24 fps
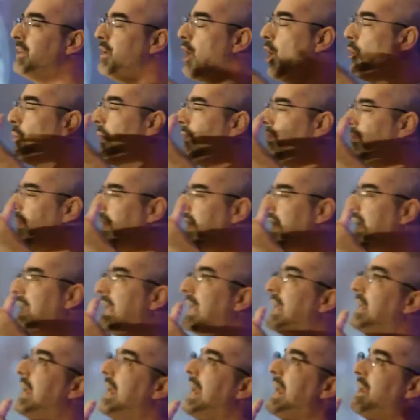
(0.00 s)
know what
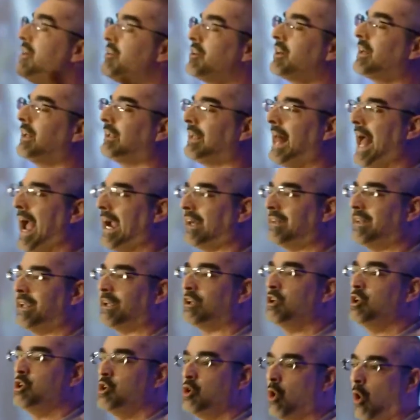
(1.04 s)
the
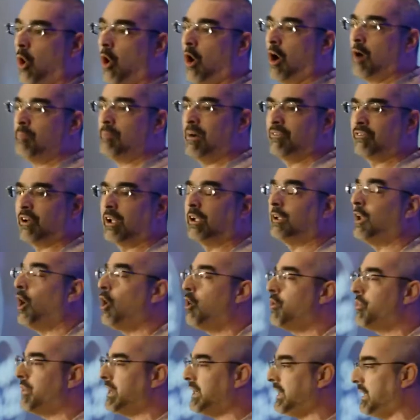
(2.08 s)
intergalactic norm of
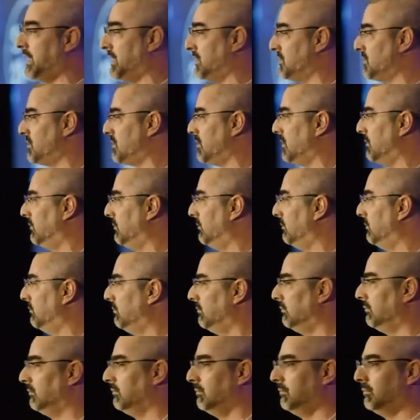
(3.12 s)
clothing is?
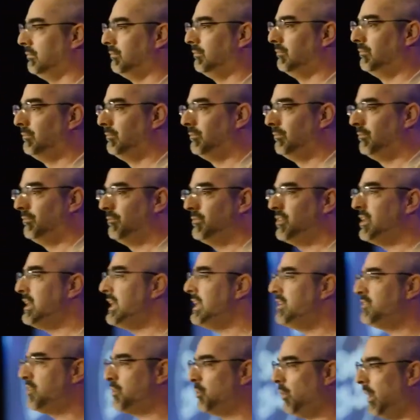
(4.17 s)
It's an
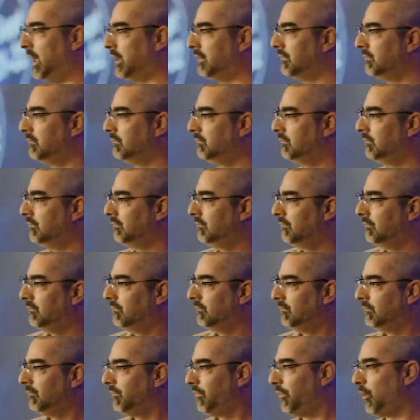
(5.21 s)
easy one.
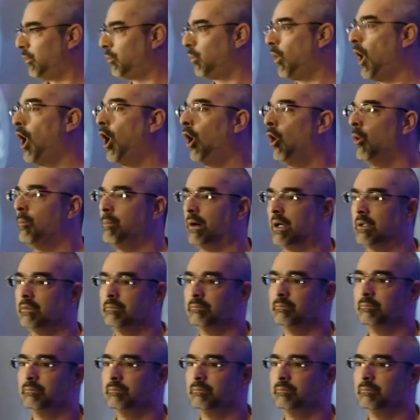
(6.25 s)
The robe.